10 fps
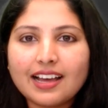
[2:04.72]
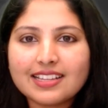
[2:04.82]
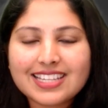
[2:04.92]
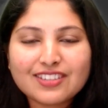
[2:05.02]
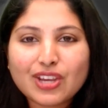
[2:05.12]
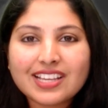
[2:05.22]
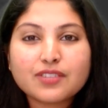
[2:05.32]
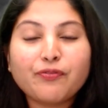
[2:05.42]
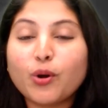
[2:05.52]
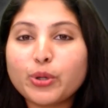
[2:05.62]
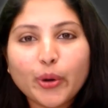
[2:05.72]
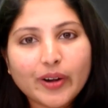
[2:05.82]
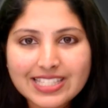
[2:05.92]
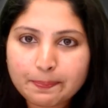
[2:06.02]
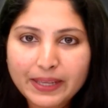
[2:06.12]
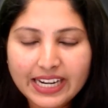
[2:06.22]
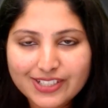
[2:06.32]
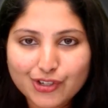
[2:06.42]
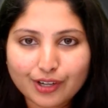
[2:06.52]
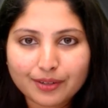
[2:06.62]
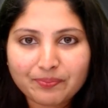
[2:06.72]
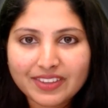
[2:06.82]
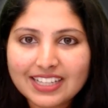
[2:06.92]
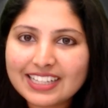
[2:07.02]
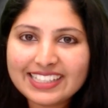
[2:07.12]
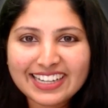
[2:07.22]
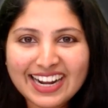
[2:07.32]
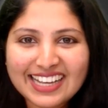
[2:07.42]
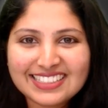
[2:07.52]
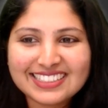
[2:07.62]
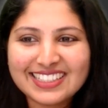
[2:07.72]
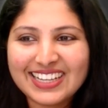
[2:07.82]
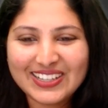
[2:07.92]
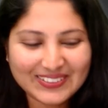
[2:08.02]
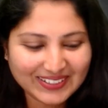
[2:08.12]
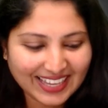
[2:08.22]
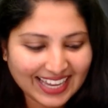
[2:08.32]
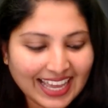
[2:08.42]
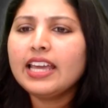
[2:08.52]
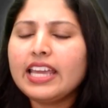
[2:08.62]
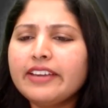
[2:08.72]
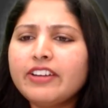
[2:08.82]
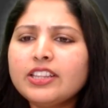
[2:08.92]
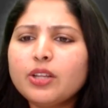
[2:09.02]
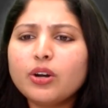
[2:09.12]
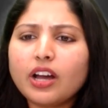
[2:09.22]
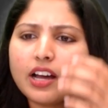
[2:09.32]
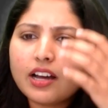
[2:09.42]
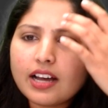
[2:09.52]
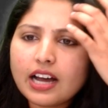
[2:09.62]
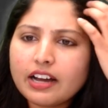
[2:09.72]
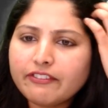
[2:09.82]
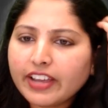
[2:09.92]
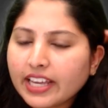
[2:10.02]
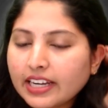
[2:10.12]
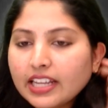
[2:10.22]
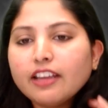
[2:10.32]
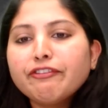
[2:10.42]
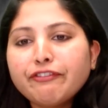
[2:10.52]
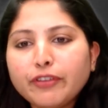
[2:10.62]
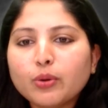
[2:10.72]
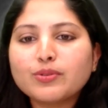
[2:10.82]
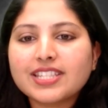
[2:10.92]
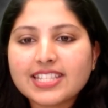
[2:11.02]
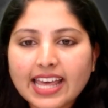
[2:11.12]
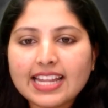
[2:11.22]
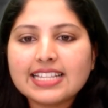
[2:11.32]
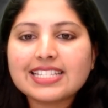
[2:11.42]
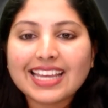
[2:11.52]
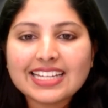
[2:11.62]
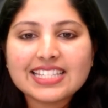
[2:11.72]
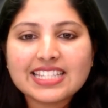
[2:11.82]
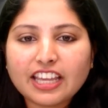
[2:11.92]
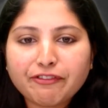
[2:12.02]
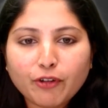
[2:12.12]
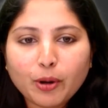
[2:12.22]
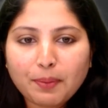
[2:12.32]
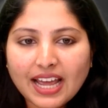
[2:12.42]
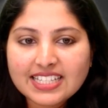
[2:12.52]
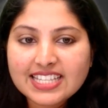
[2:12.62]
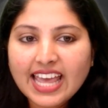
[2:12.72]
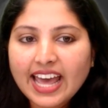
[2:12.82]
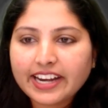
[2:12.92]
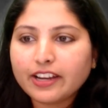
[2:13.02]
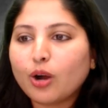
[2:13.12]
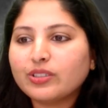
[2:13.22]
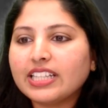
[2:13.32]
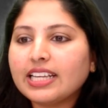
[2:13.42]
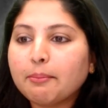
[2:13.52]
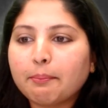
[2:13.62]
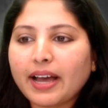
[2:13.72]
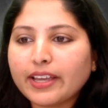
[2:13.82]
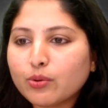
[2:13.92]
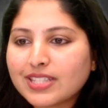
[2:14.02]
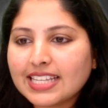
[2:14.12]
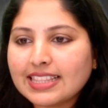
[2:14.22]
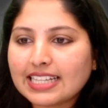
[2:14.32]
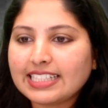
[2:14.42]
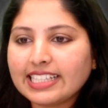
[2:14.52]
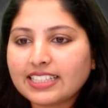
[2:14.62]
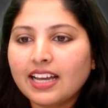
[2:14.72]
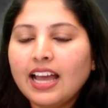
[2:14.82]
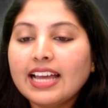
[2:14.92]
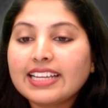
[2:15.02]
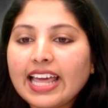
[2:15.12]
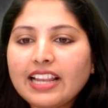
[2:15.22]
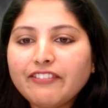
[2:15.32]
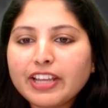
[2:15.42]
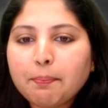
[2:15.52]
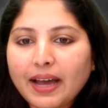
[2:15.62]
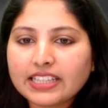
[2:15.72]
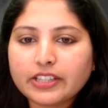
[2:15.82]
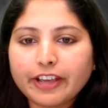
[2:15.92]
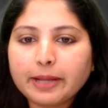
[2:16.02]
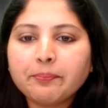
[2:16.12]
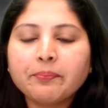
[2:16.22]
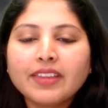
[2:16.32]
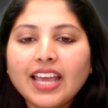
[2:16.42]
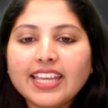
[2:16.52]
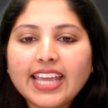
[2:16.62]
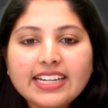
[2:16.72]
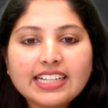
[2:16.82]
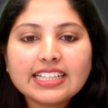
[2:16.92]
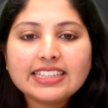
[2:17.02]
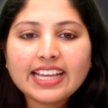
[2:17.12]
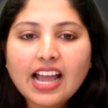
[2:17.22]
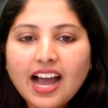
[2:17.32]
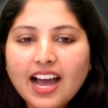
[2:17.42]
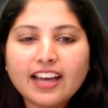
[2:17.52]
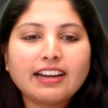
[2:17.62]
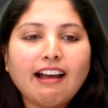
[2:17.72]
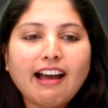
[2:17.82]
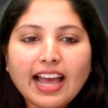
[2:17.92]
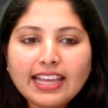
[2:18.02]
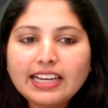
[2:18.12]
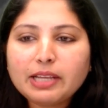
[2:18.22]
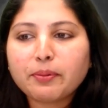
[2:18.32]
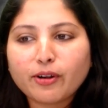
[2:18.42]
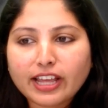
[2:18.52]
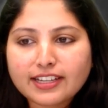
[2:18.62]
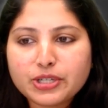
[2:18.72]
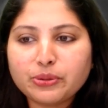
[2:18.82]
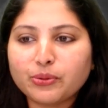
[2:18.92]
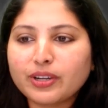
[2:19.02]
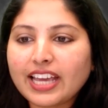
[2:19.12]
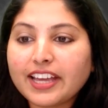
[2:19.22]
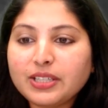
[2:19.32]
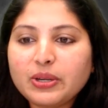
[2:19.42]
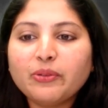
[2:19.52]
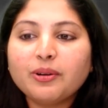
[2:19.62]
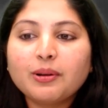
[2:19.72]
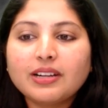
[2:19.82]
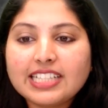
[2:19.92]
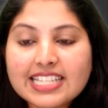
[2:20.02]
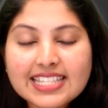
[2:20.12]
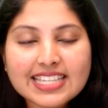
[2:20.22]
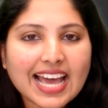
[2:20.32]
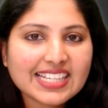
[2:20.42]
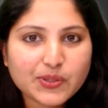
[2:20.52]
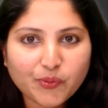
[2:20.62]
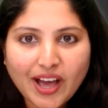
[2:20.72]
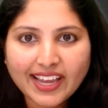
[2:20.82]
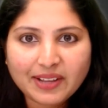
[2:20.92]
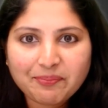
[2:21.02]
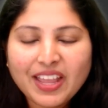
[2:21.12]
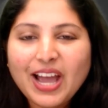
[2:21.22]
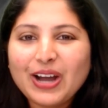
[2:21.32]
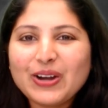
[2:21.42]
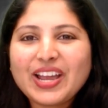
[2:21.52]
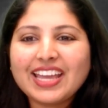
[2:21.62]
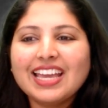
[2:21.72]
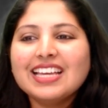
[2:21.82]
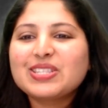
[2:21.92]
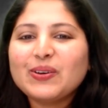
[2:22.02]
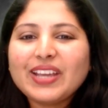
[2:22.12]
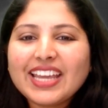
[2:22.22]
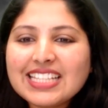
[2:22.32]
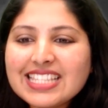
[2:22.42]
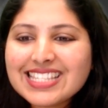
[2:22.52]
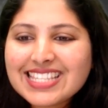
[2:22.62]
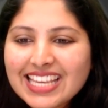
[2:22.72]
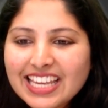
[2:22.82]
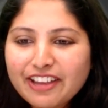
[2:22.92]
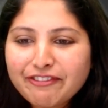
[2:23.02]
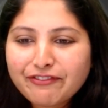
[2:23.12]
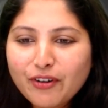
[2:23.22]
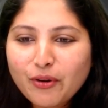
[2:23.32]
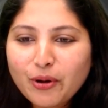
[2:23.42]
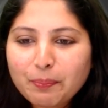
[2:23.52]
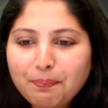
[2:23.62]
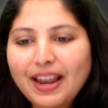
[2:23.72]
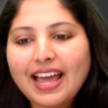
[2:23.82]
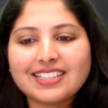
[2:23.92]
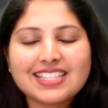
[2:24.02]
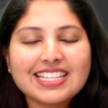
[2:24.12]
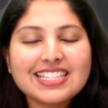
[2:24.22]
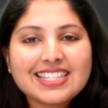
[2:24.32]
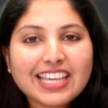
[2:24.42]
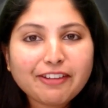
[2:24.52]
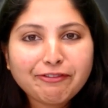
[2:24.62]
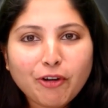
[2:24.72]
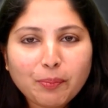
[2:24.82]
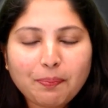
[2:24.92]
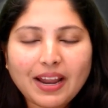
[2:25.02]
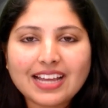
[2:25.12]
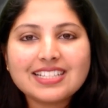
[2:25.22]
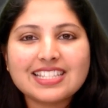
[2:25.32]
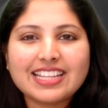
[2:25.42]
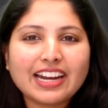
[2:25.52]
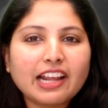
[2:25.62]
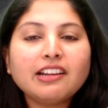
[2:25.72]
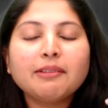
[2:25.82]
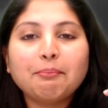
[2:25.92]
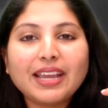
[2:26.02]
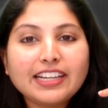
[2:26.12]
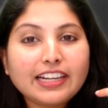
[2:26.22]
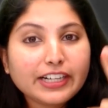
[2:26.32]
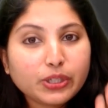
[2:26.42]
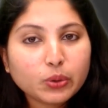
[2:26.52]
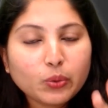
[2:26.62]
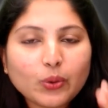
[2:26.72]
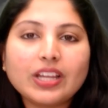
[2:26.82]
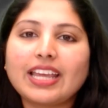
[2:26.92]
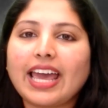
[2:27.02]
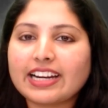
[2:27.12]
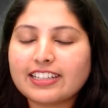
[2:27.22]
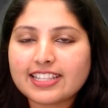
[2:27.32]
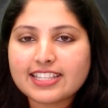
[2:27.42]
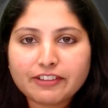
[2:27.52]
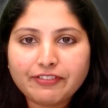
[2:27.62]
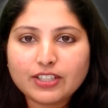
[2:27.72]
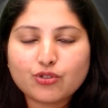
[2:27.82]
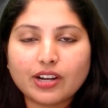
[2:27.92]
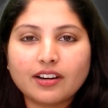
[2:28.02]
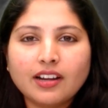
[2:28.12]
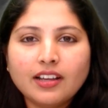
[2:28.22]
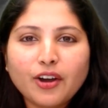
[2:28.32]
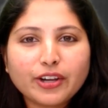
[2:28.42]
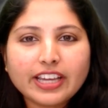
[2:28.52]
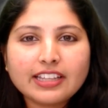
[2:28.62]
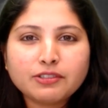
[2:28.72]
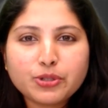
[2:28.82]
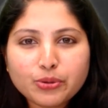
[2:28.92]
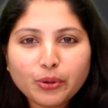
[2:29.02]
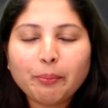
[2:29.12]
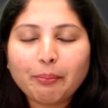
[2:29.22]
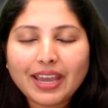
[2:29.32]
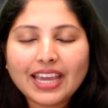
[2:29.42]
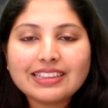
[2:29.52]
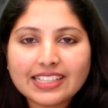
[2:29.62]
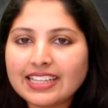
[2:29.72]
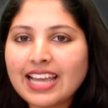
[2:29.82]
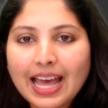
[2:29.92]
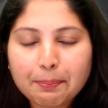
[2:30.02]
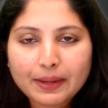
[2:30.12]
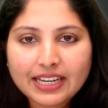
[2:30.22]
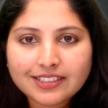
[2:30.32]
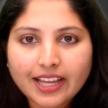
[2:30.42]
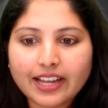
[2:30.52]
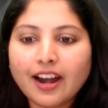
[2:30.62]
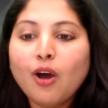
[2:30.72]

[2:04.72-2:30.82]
such as photorespiration. Clear, right? Okay. Even though a very few cells in C4 plants carry out the biosynthetic Calvin pathway, yet they are highly productive. Can you discuss why? Okay, so in C4 plants there are mainly two characteristic feature. Okay, two main thing happening there.